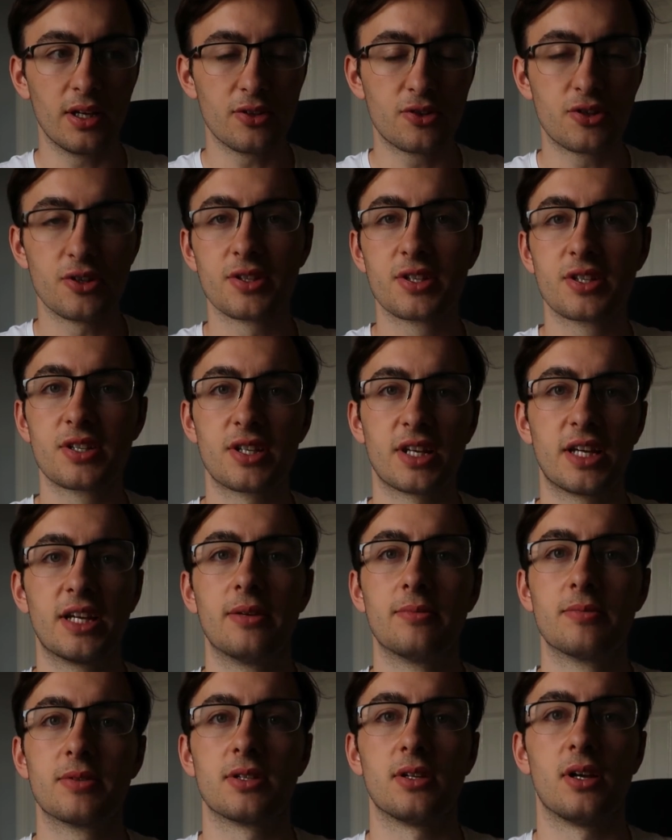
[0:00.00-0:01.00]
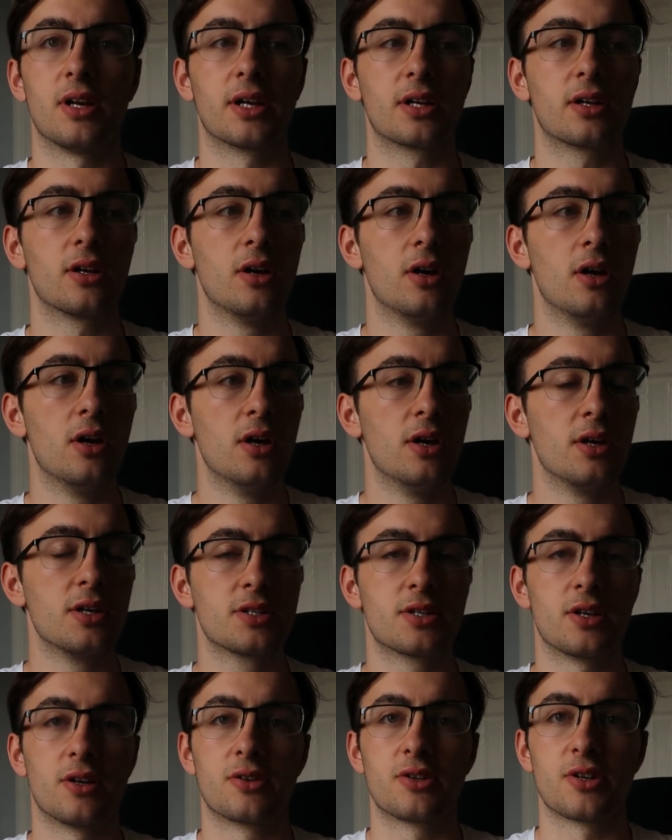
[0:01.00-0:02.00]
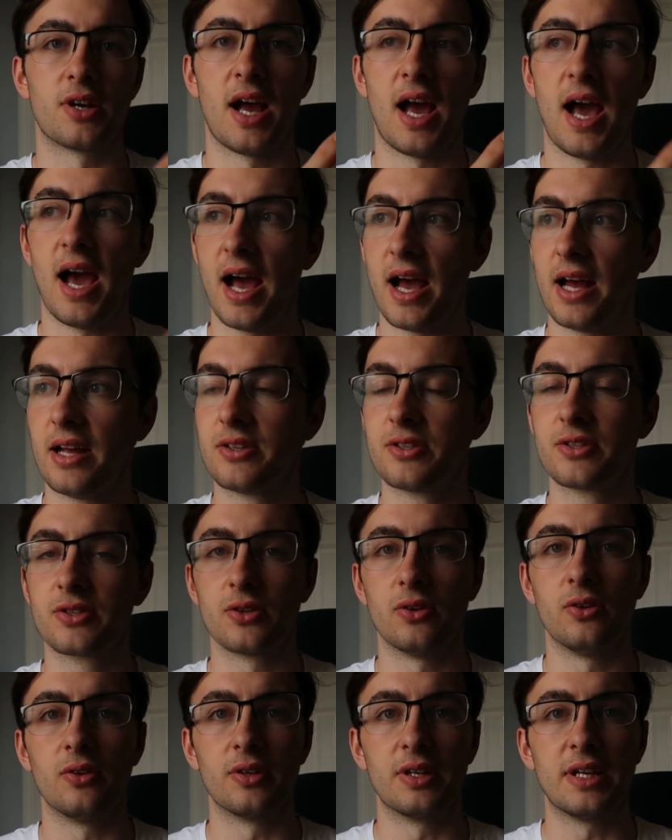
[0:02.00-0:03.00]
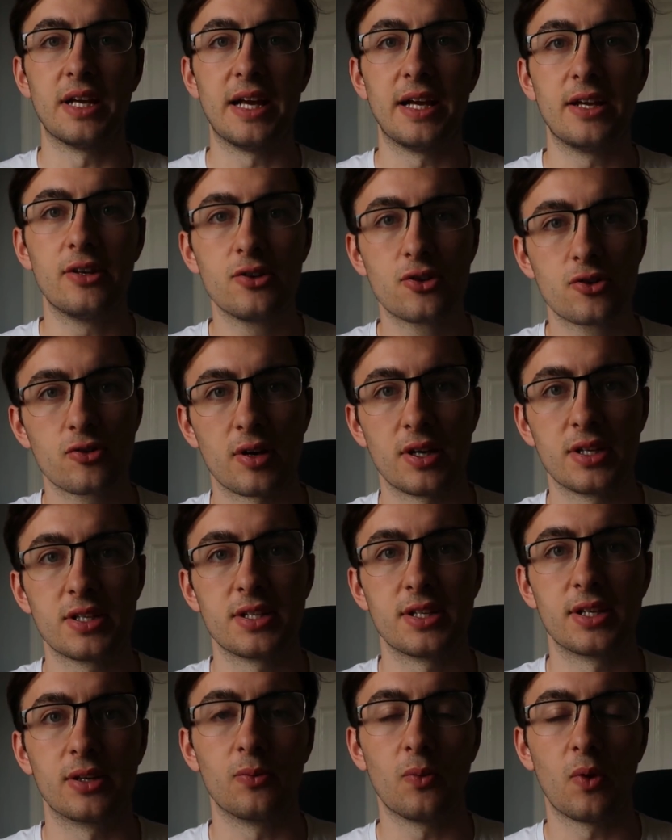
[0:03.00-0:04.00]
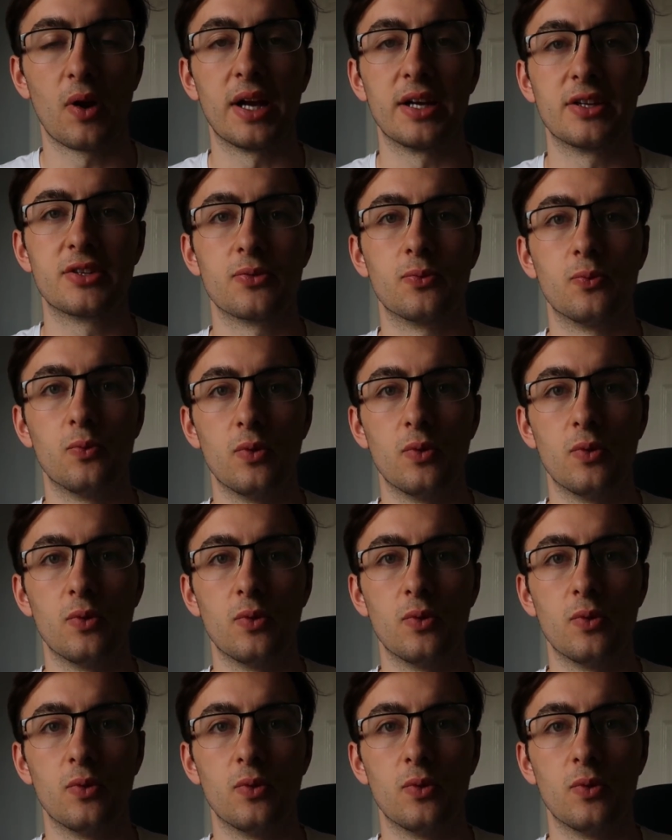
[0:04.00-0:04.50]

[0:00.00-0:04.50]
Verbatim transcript: it just seems like such a hands-on, interesting way to